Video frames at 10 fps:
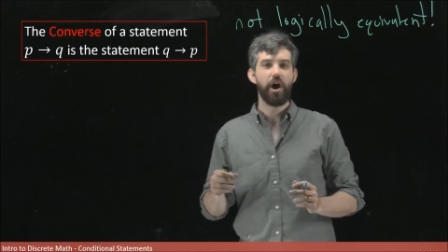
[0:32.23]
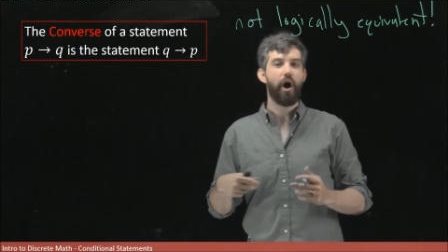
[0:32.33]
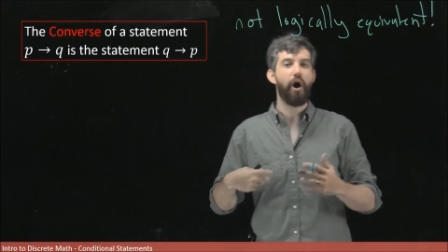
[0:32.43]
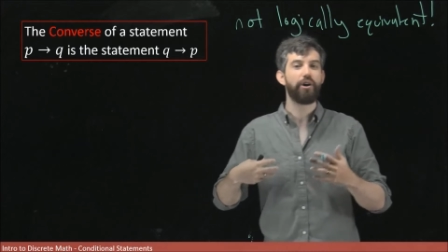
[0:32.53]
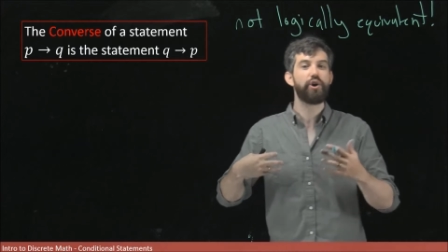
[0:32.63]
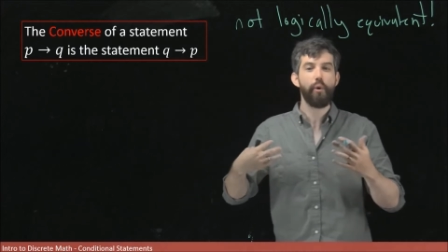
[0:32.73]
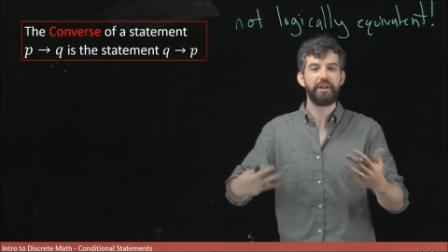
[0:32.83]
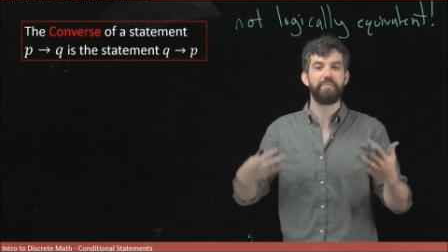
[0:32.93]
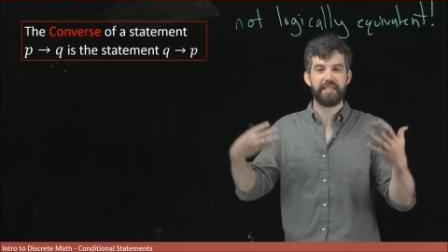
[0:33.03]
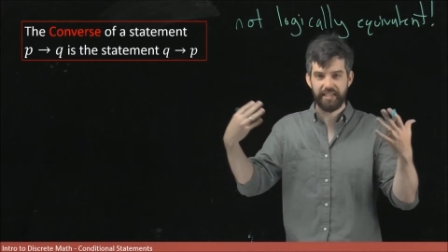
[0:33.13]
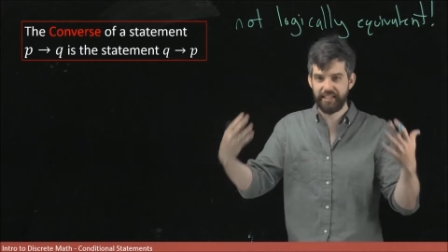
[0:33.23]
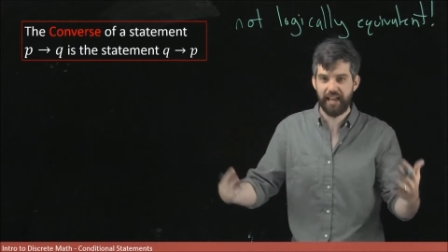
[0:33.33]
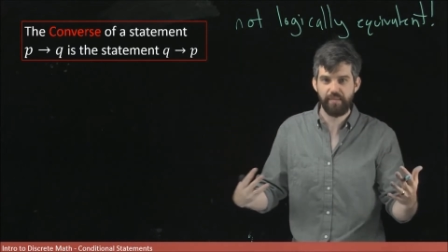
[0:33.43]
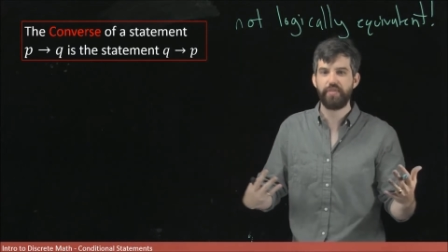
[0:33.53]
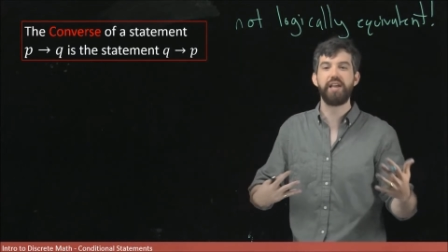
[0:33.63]
are going to be the
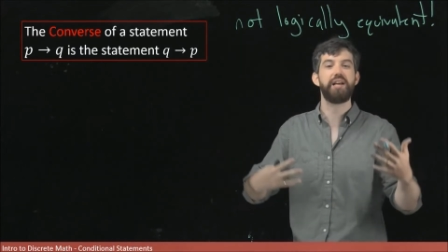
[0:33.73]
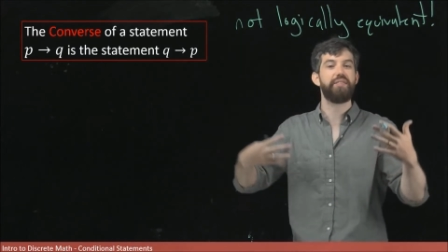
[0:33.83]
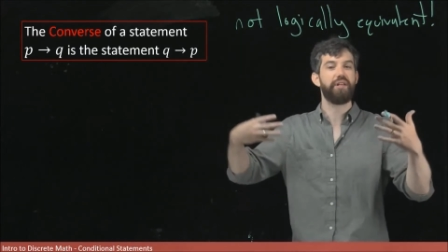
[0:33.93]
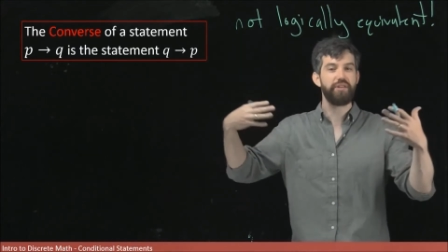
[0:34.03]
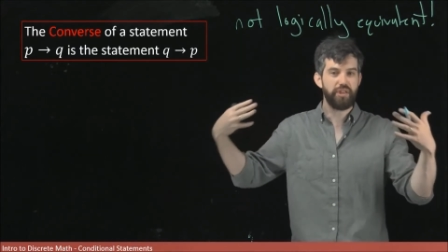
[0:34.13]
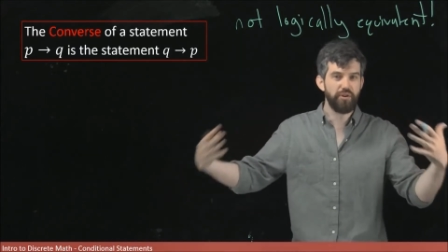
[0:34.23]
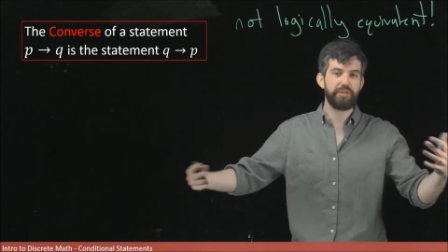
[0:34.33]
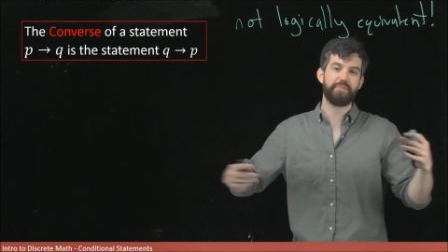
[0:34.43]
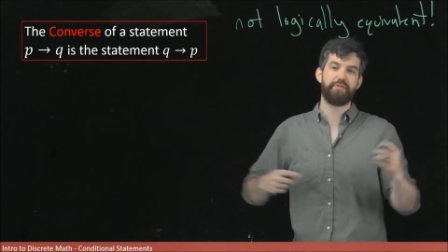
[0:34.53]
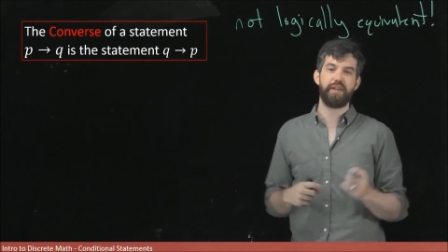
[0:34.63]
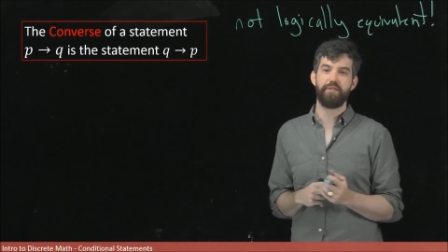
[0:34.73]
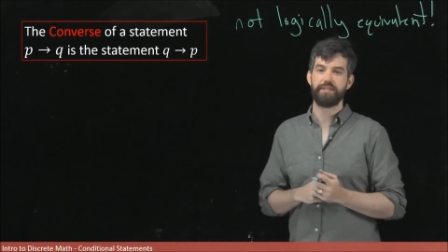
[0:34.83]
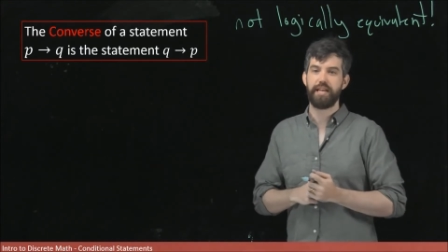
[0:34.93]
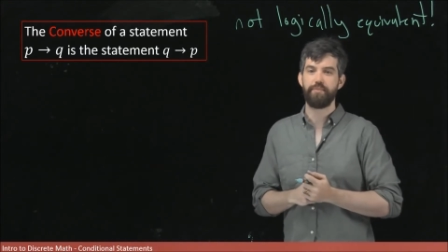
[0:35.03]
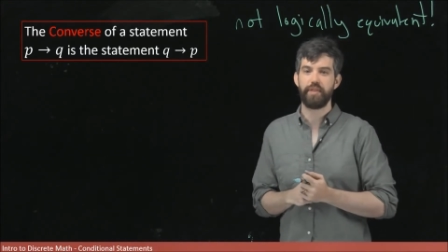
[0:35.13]
same thing and they'll use them if they are the
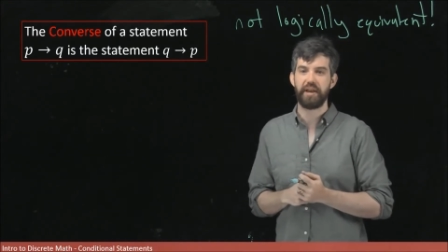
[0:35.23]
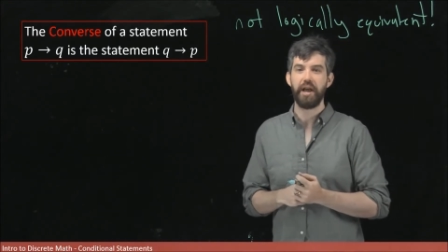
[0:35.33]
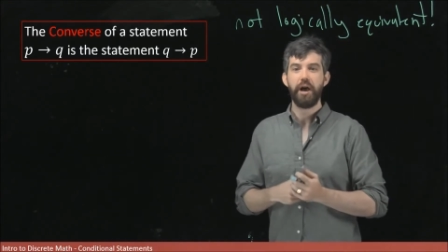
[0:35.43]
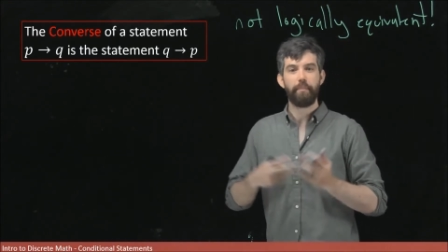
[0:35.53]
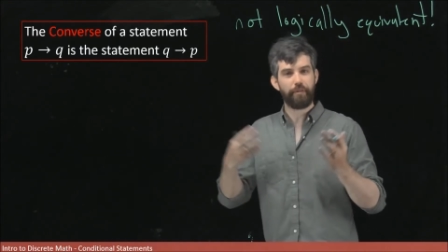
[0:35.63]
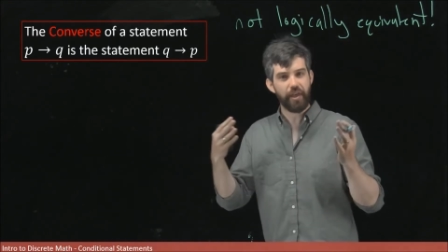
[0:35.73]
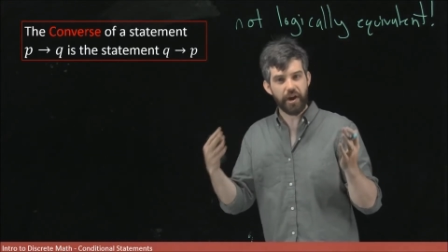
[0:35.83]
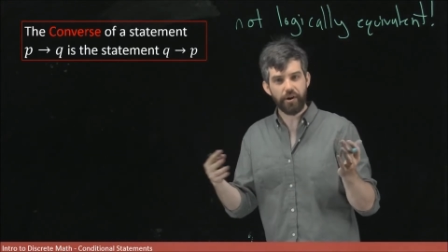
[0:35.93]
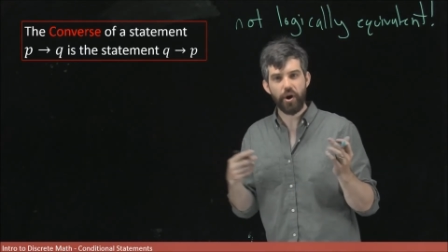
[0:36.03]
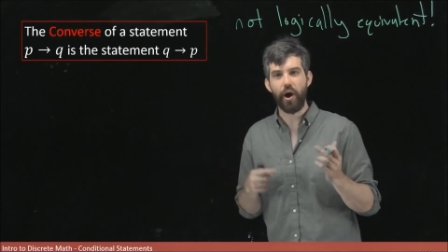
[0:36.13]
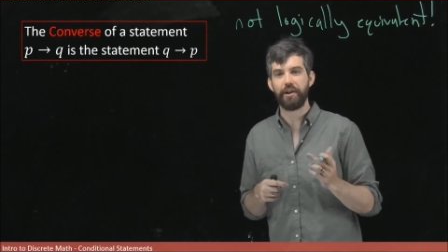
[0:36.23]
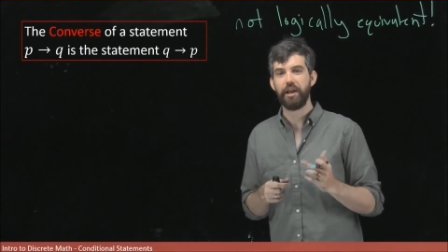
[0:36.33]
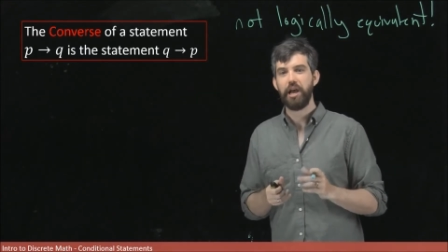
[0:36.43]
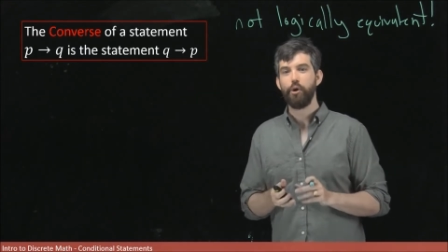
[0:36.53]
same thing, but they are not.